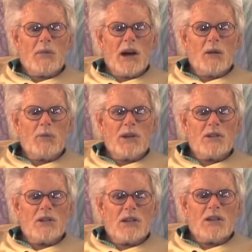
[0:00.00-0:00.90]
my
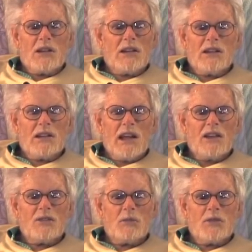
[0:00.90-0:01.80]
opinion, and, it
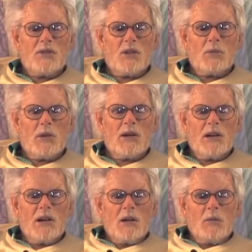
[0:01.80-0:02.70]
hasn't been very popular.
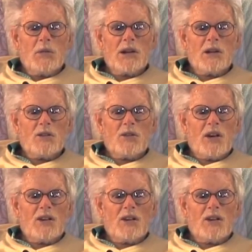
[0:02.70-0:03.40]
But as far